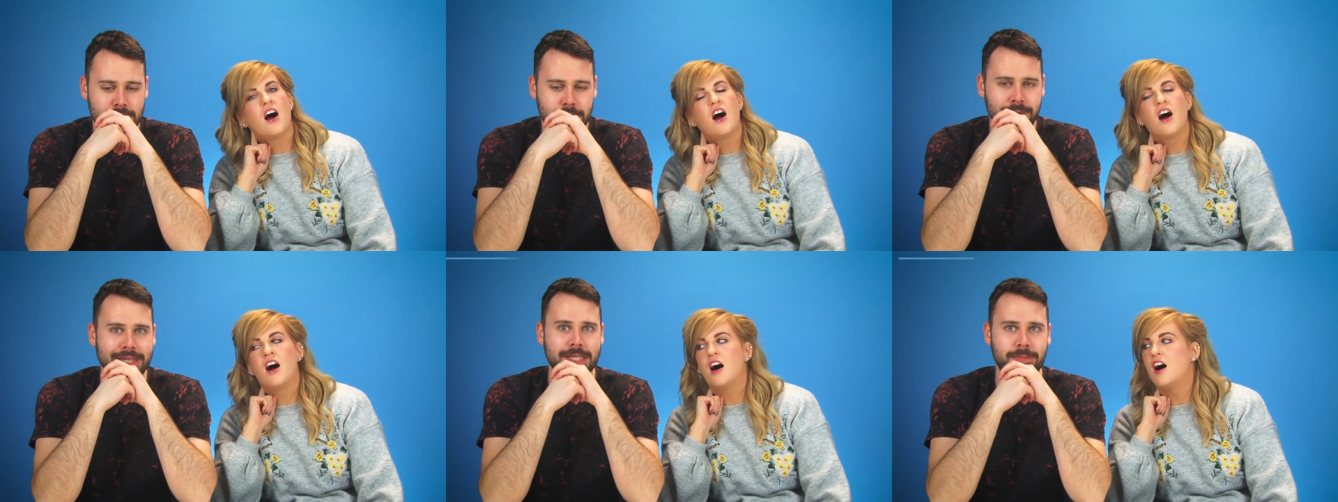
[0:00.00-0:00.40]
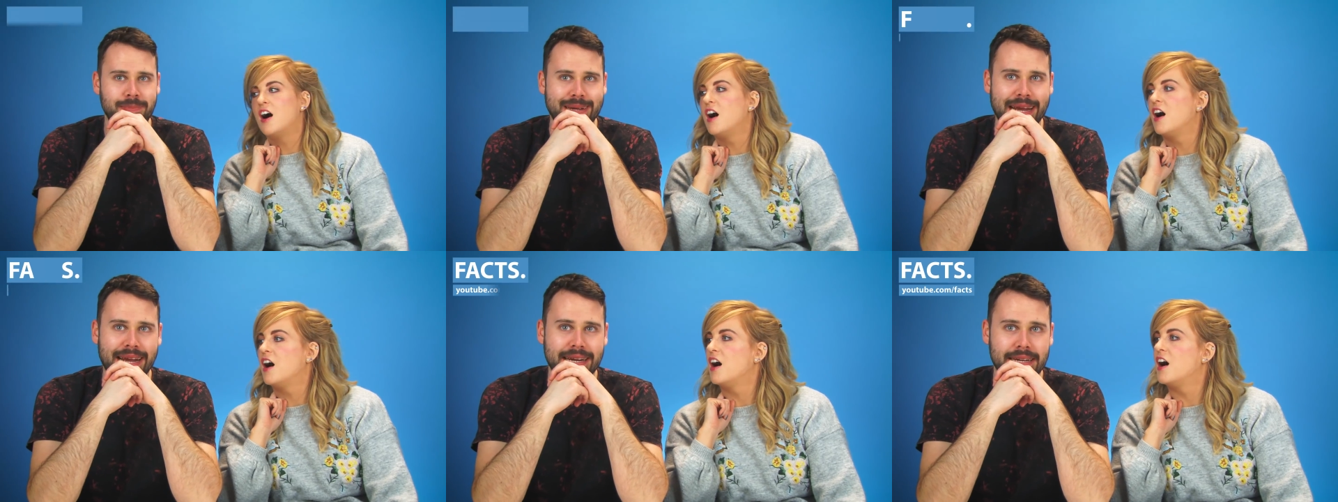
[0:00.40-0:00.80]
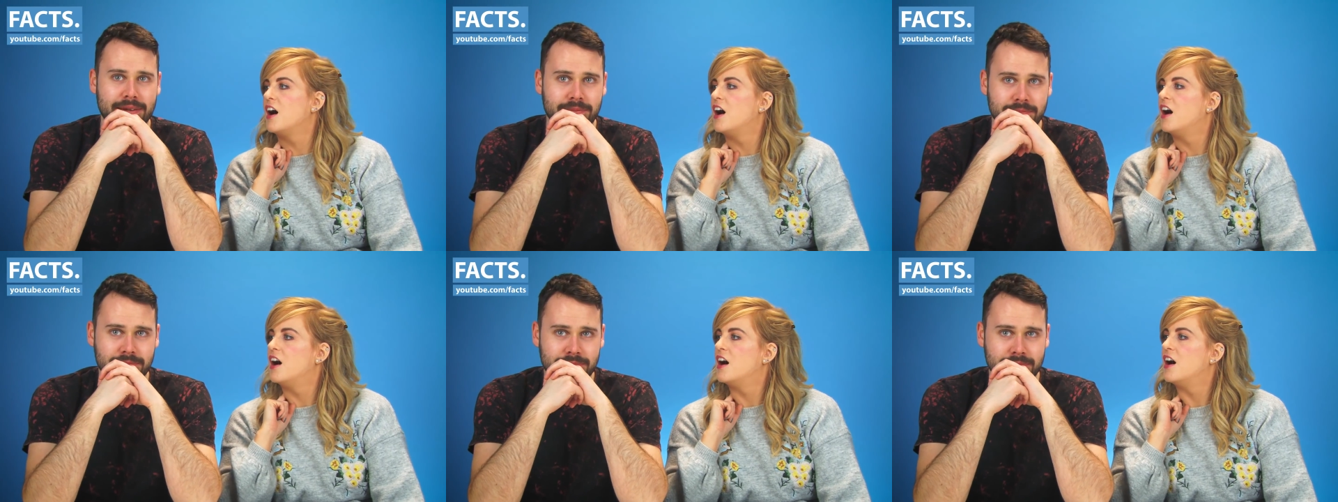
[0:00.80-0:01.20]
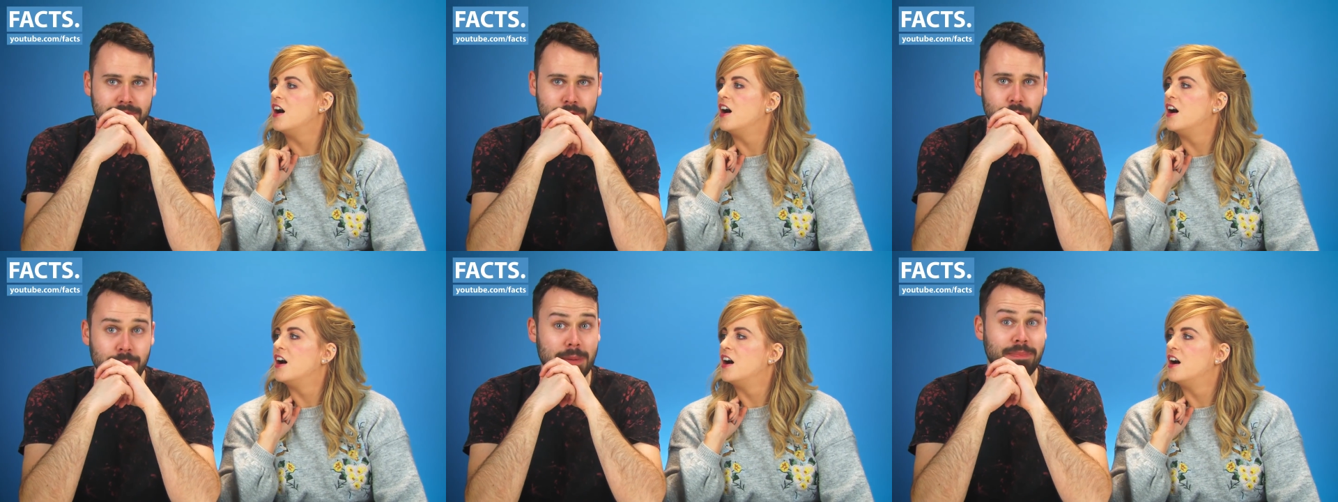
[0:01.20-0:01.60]
Speaker 1: sweet spaghetti,
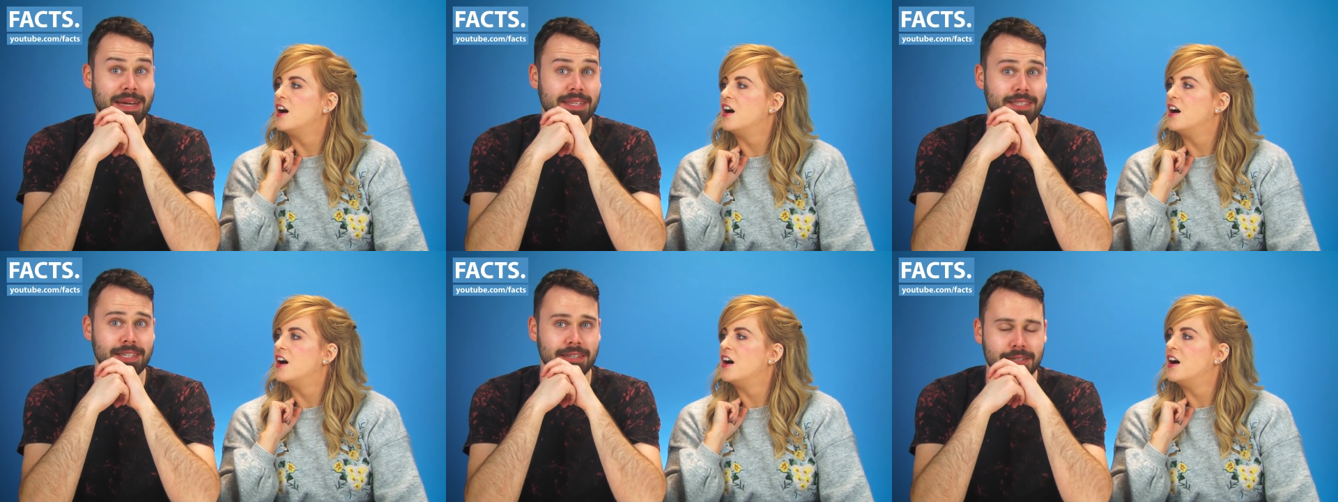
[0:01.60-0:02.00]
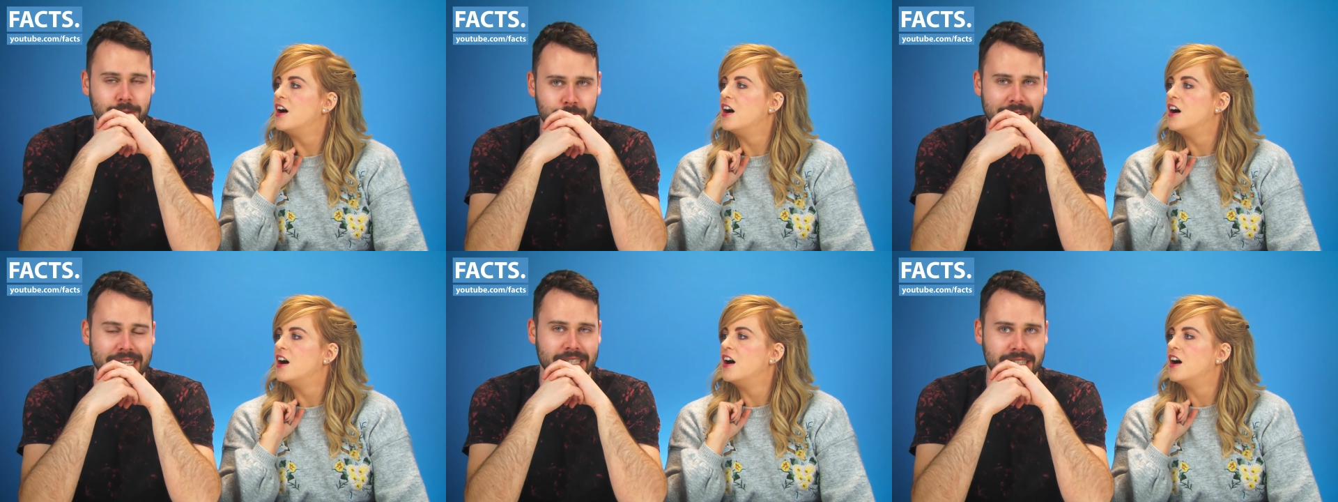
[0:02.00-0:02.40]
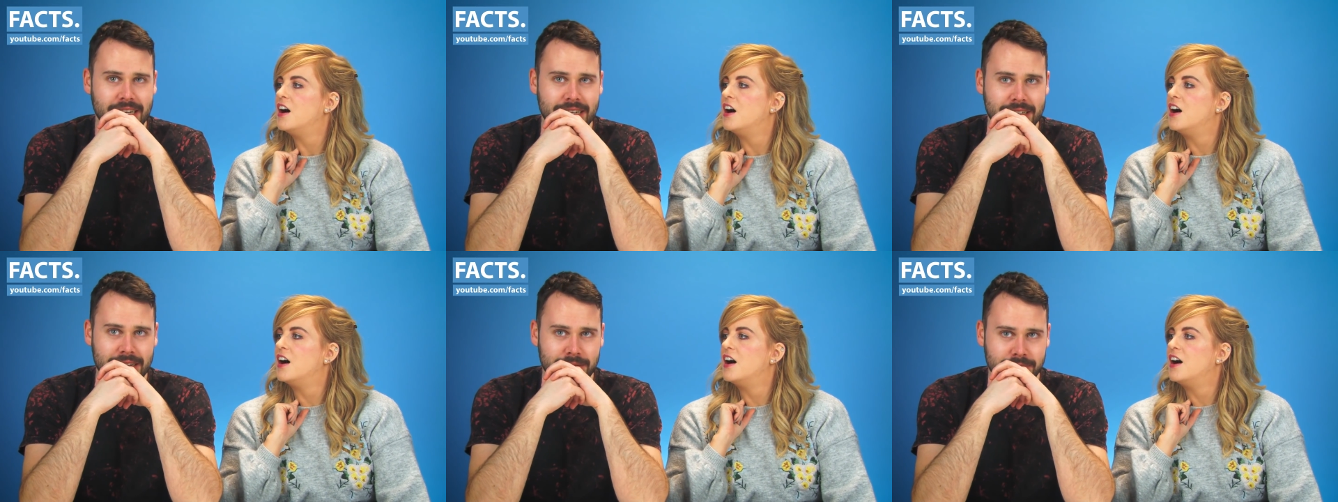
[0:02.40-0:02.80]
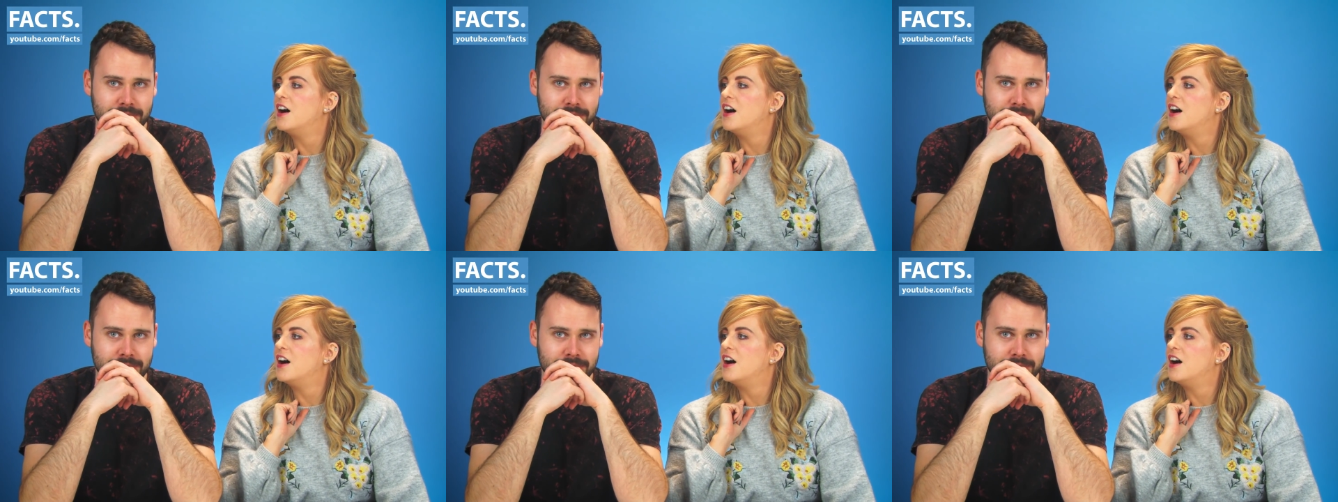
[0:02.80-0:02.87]
sweet pizza, sweet lasagna.